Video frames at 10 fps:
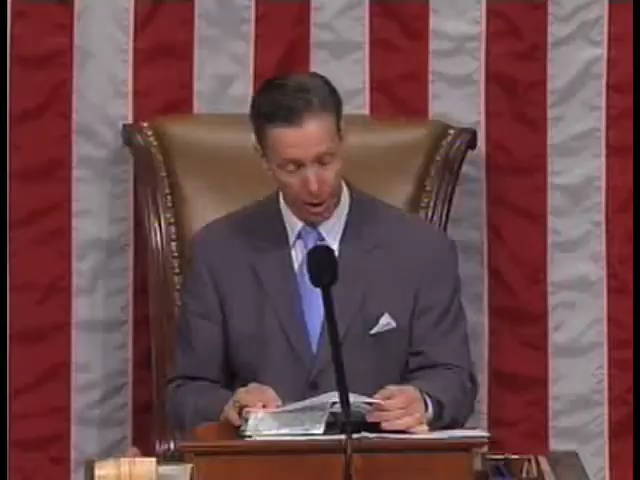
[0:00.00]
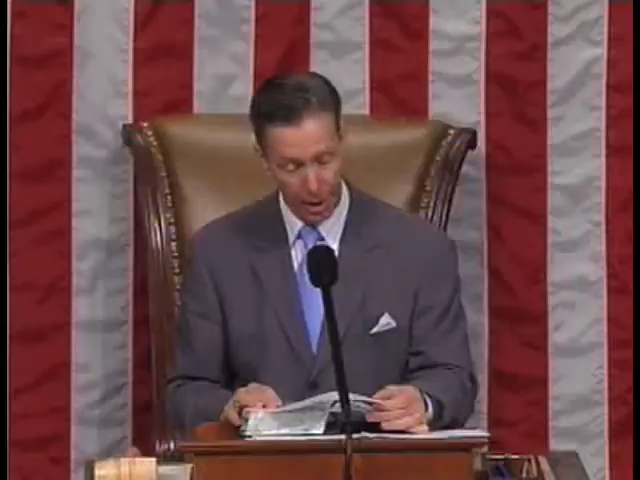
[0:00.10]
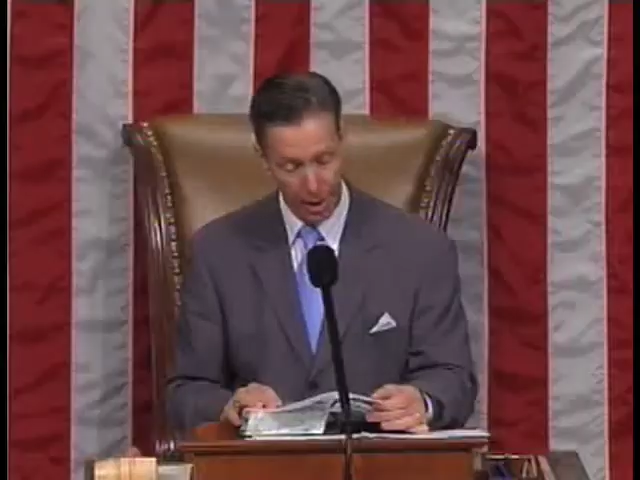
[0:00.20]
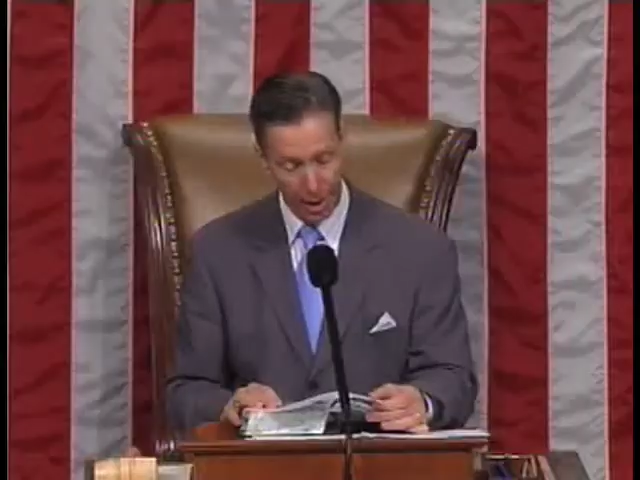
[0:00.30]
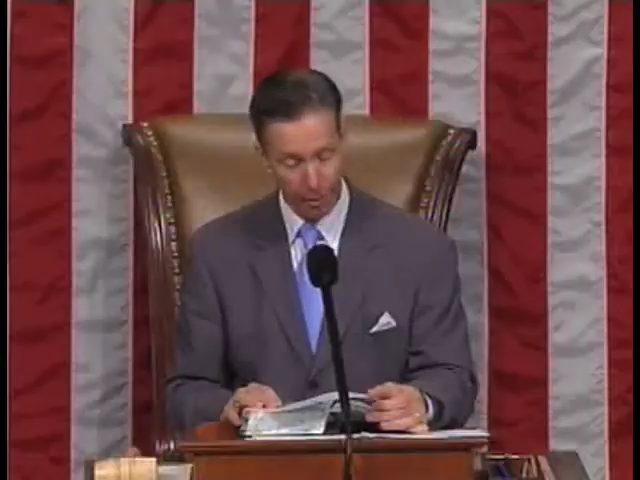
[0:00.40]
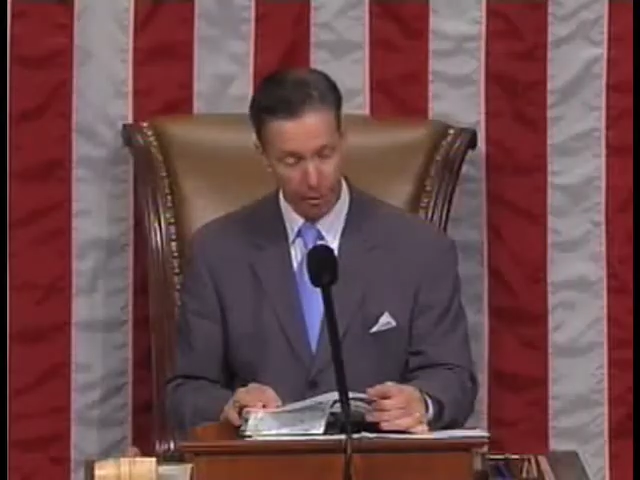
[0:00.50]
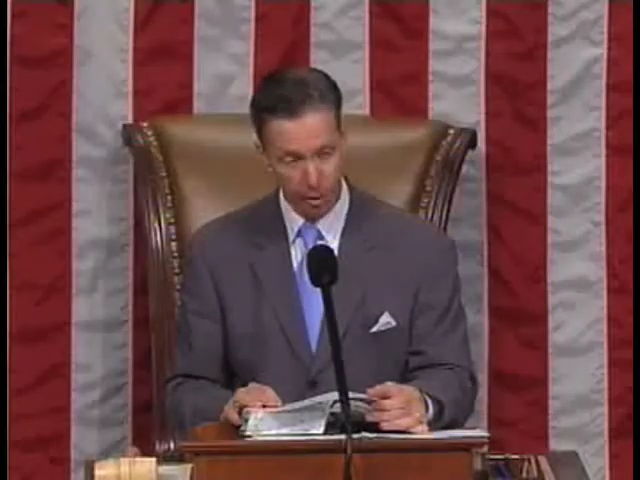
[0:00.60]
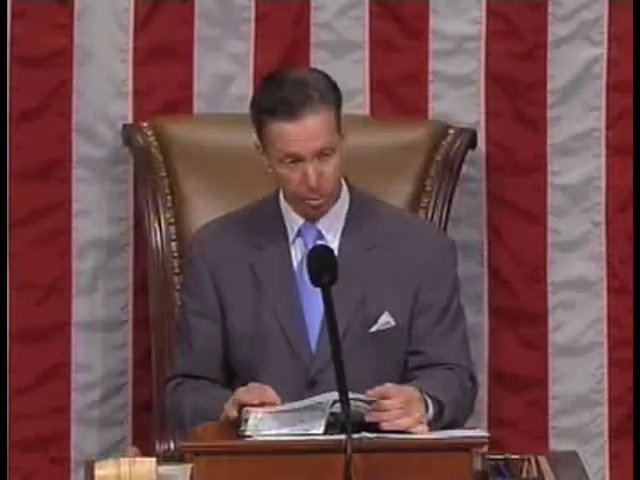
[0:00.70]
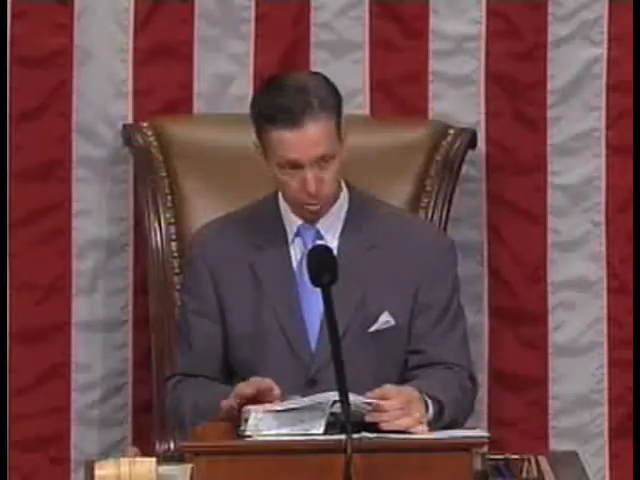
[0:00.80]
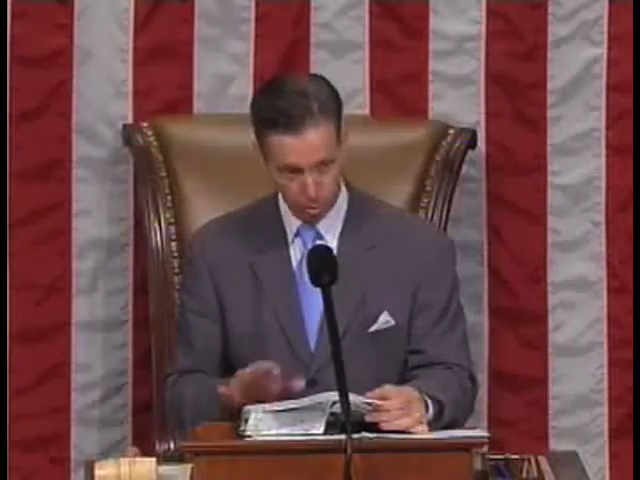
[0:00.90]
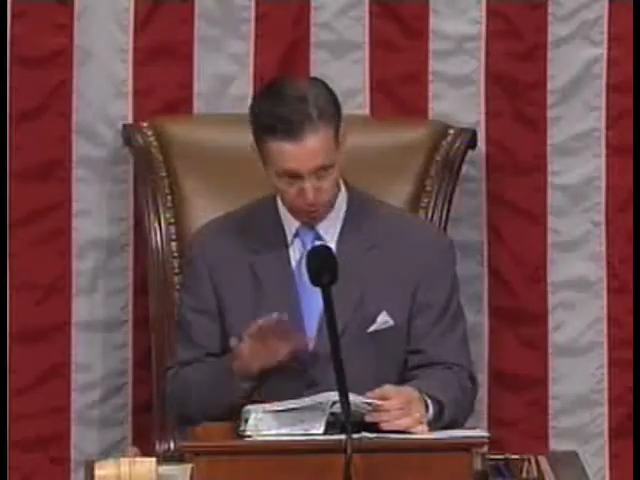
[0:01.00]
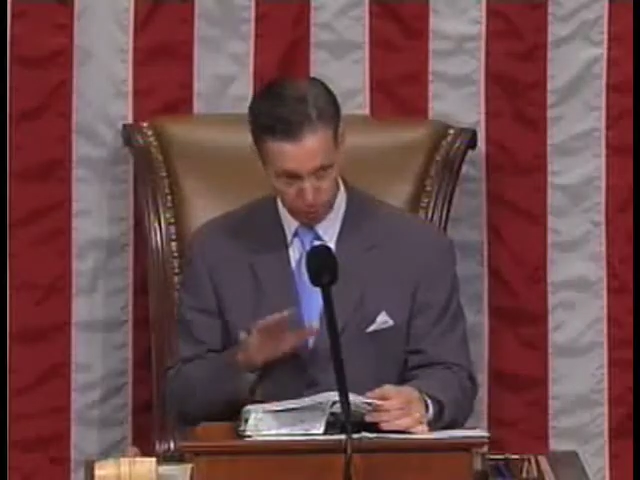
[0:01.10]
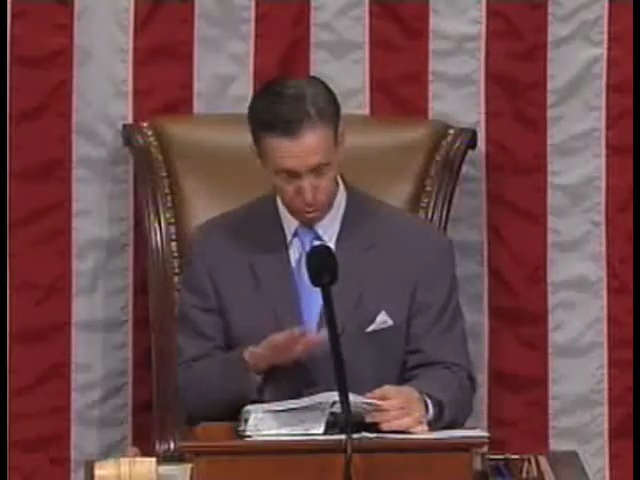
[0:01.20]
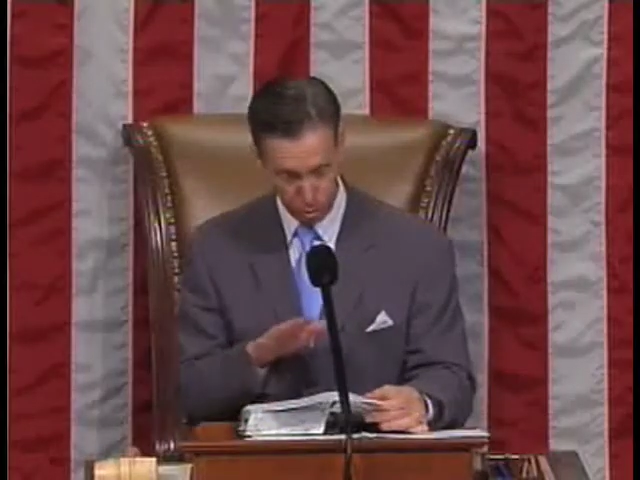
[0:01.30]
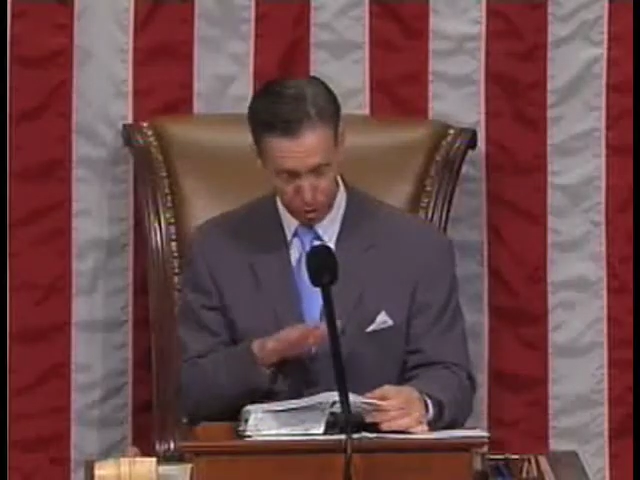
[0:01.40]
Having
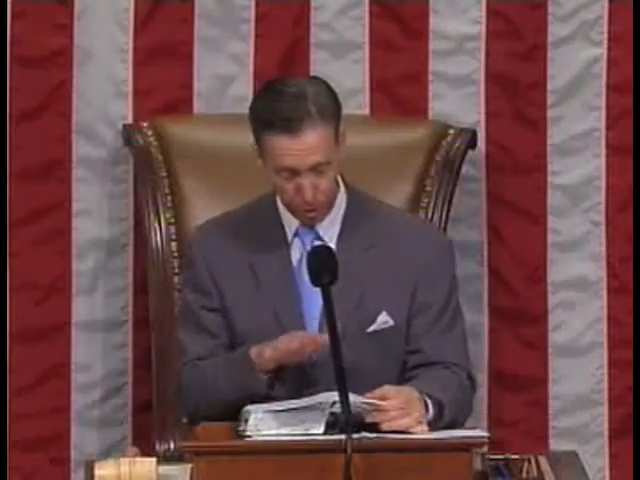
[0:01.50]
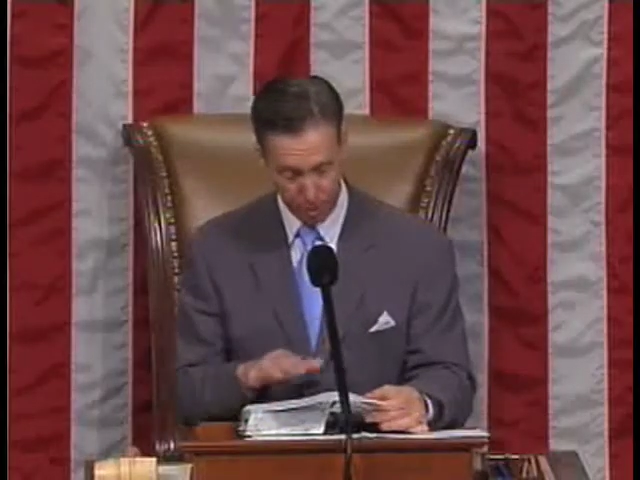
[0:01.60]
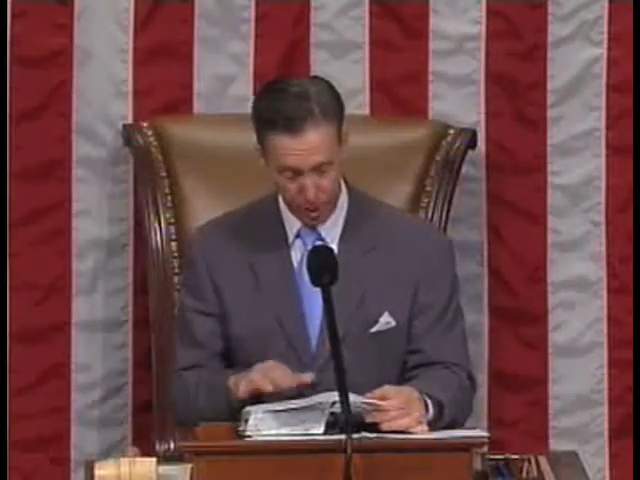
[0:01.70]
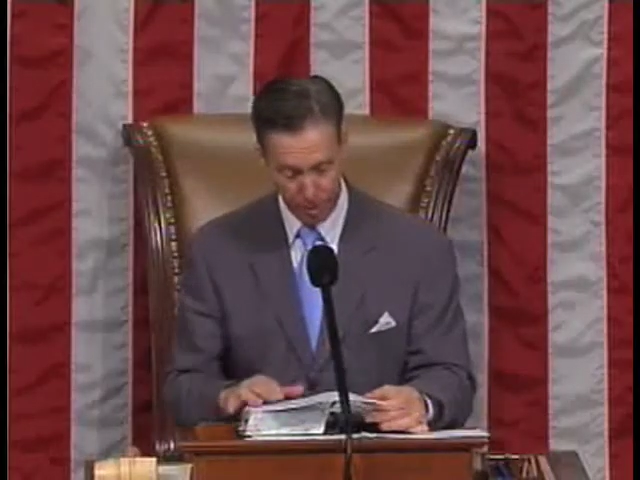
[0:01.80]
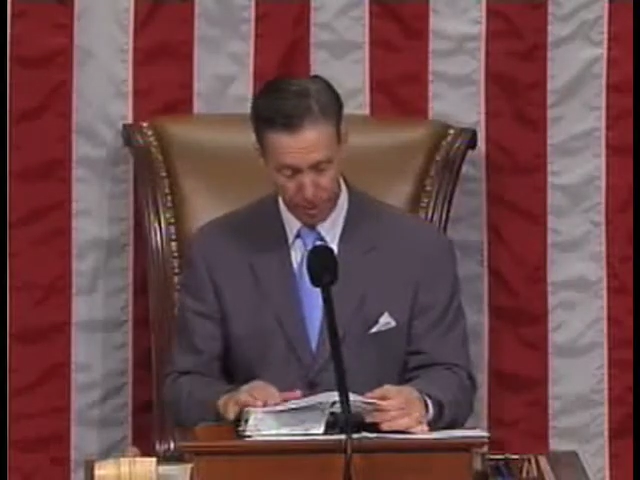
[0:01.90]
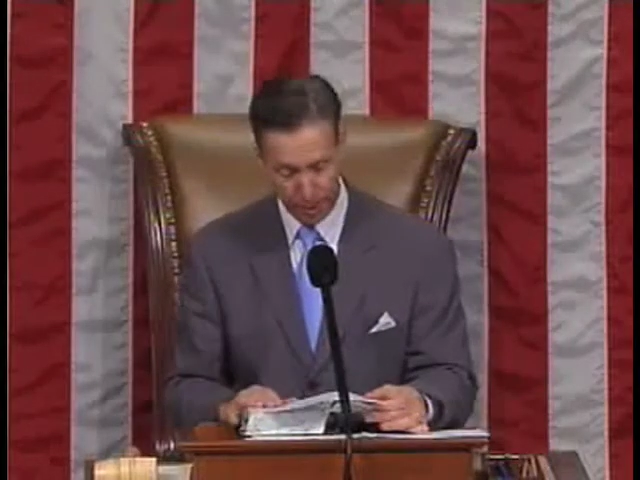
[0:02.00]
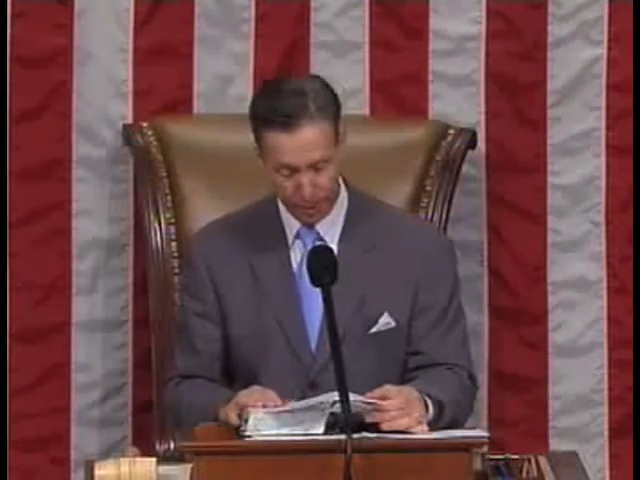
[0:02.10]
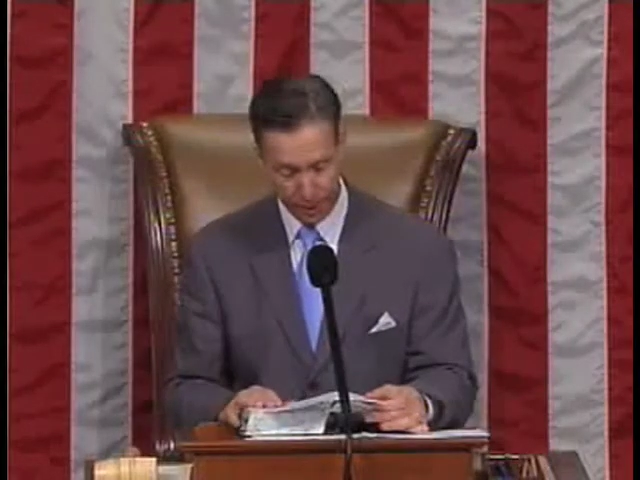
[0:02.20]
reviewed the amendment